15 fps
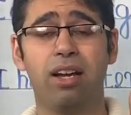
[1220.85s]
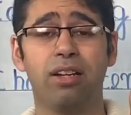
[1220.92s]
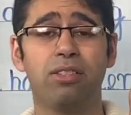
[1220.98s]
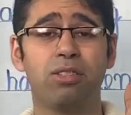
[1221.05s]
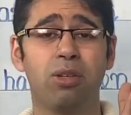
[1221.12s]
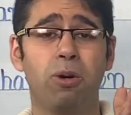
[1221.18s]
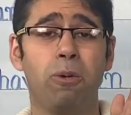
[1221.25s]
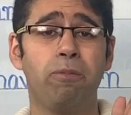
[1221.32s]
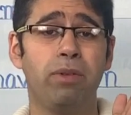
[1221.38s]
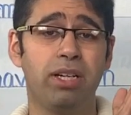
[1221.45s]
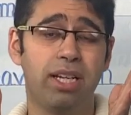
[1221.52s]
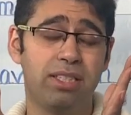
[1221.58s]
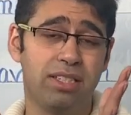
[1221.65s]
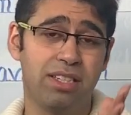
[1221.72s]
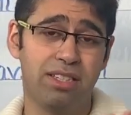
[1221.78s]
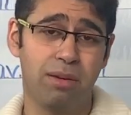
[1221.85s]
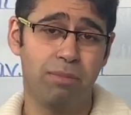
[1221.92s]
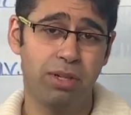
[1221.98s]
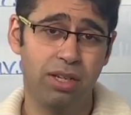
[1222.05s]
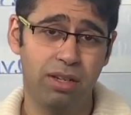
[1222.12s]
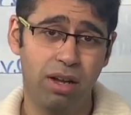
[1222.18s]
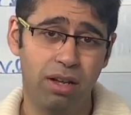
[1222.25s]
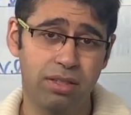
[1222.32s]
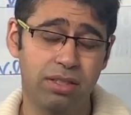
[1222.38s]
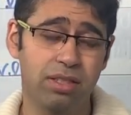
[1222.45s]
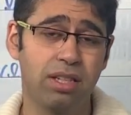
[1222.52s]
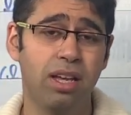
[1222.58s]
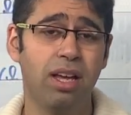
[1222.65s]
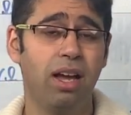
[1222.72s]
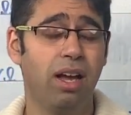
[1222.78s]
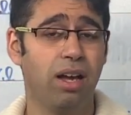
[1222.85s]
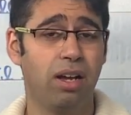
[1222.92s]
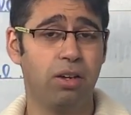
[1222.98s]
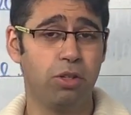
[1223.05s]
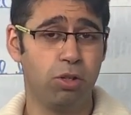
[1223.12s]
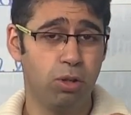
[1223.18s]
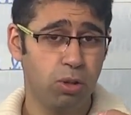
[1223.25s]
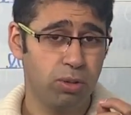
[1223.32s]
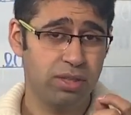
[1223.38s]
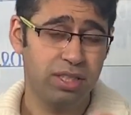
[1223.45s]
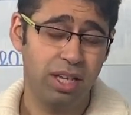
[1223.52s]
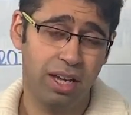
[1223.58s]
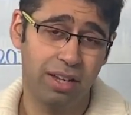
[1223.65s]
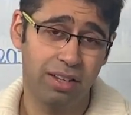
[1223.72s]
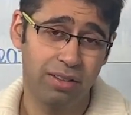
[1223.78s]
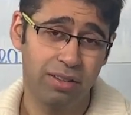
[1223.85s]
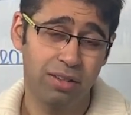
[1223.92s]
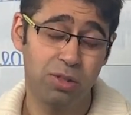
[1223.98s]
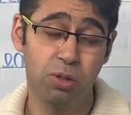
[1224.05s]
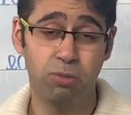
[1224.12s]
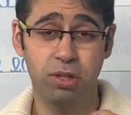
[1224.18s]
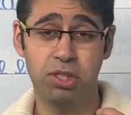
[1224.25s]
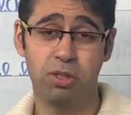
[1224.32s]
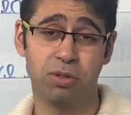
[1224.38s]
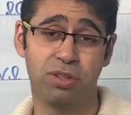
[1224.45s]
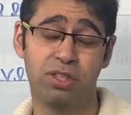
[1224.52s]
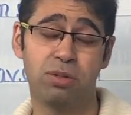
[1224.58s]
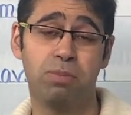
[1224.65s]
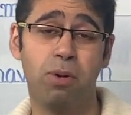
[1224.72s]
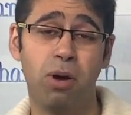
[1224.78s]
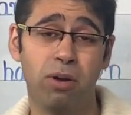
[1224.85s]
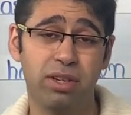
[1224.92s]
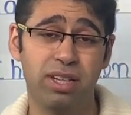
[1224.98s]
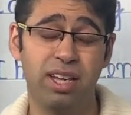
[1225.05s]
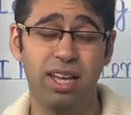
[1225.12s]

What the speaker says: So let's say somebody asks, you look sick. To which you respond,